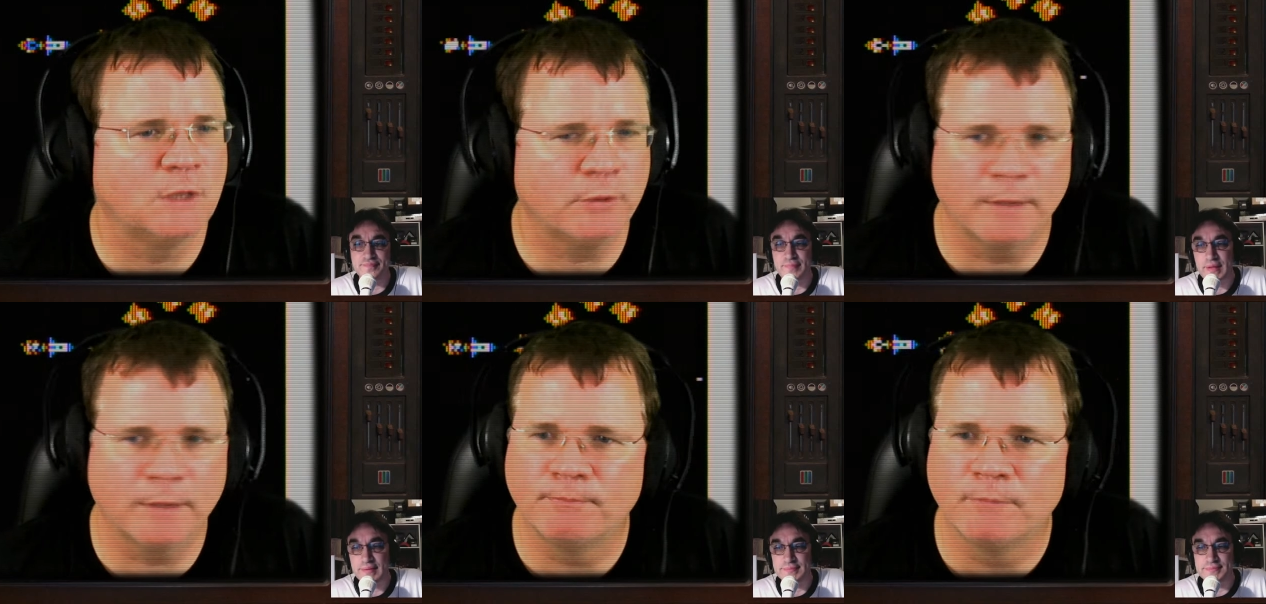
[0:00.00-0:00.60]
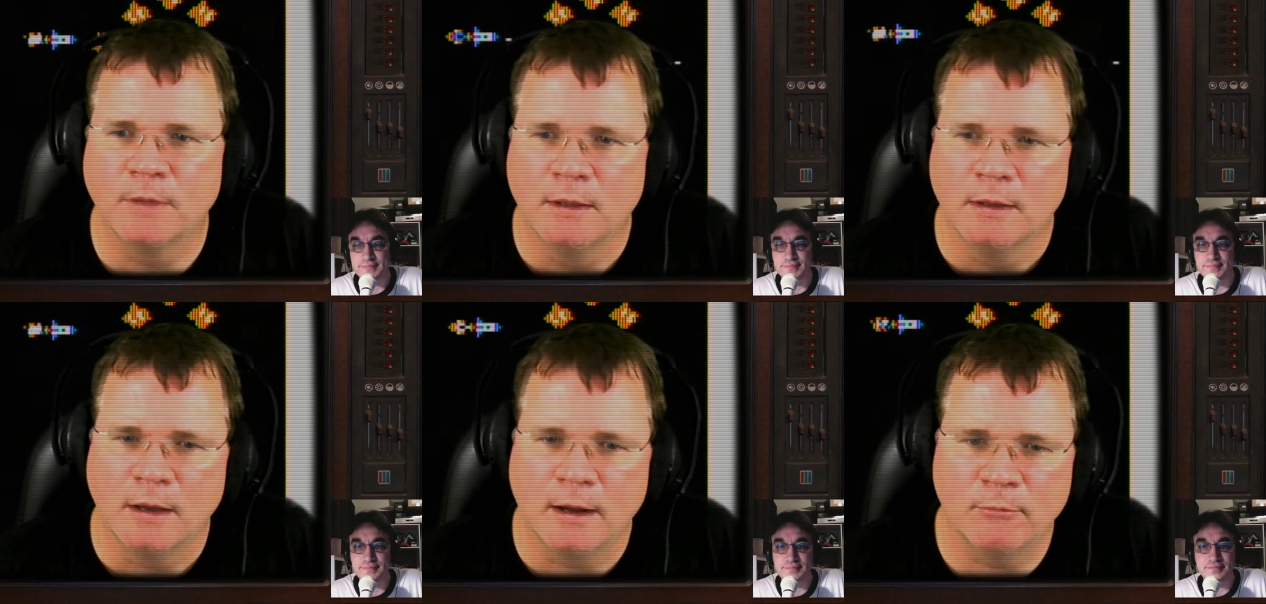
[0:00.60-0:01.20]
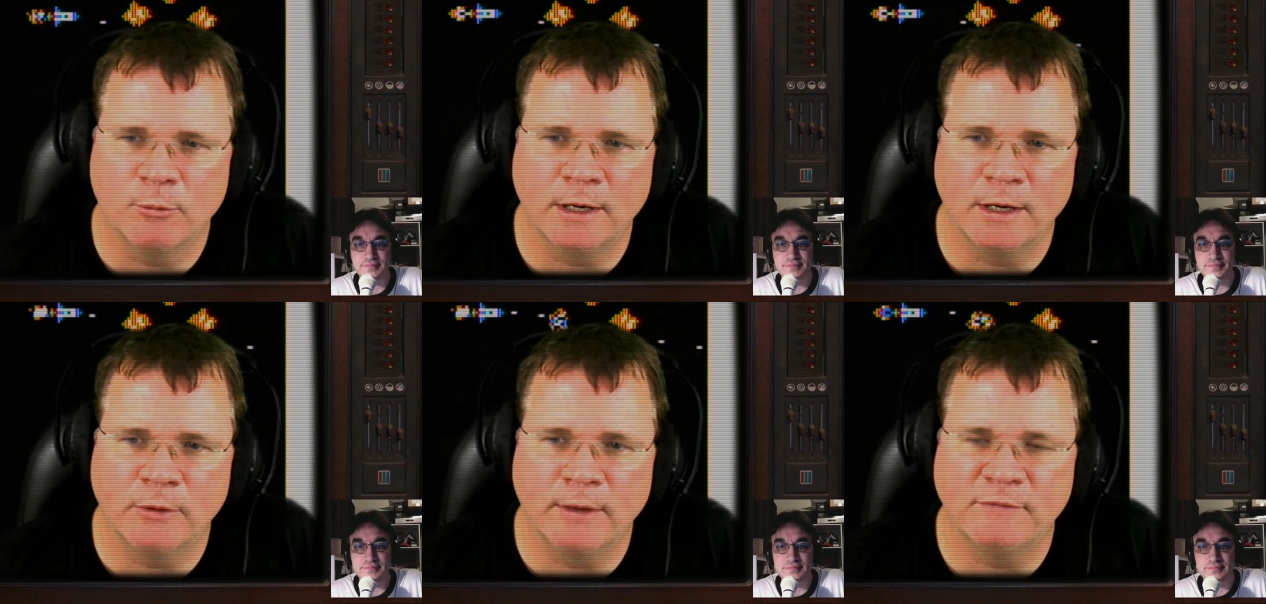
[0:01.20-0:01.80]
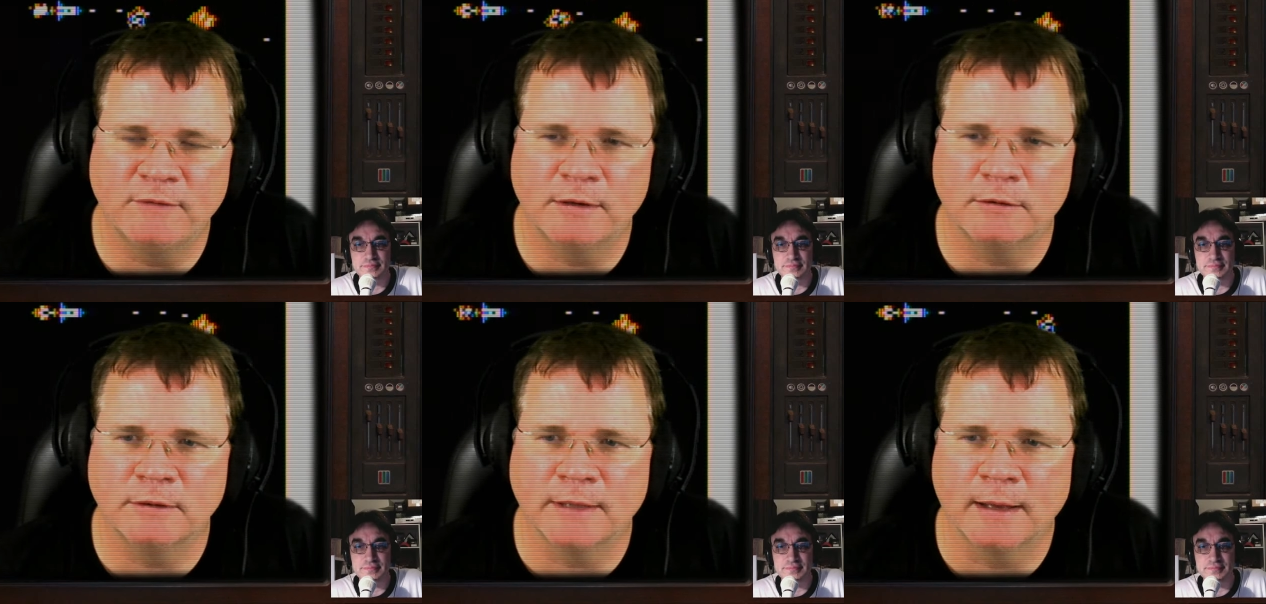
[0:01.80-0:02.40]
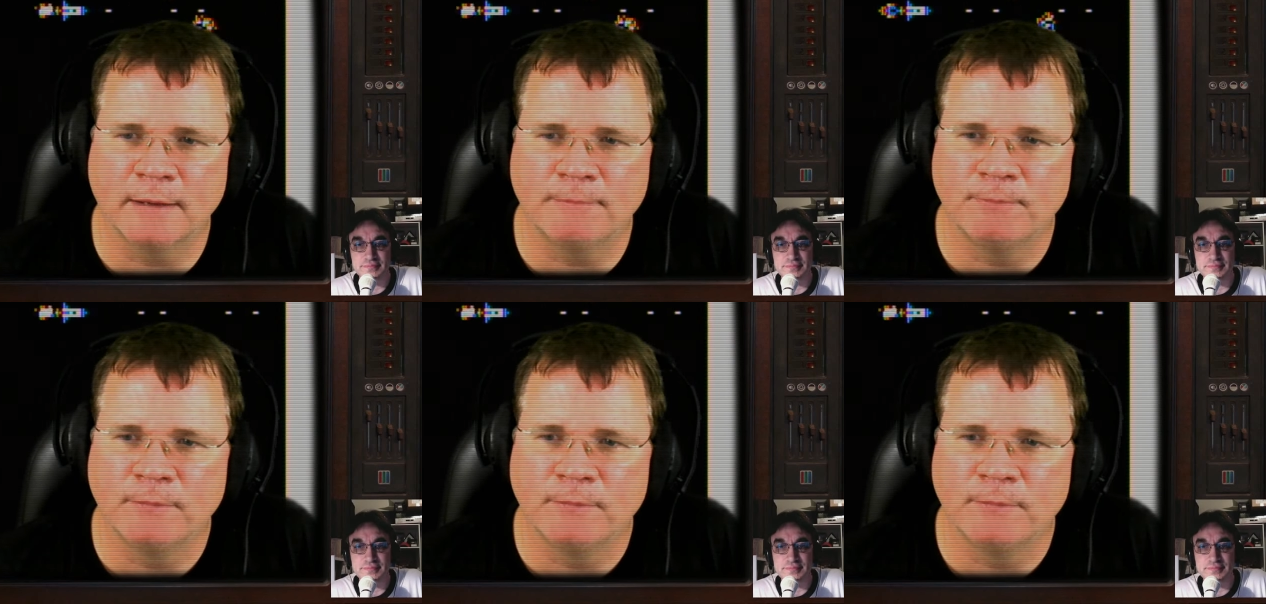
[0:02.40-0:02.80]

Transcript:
Speaker 1: Okay. All right, well, we're going to go ahead and take a look at it.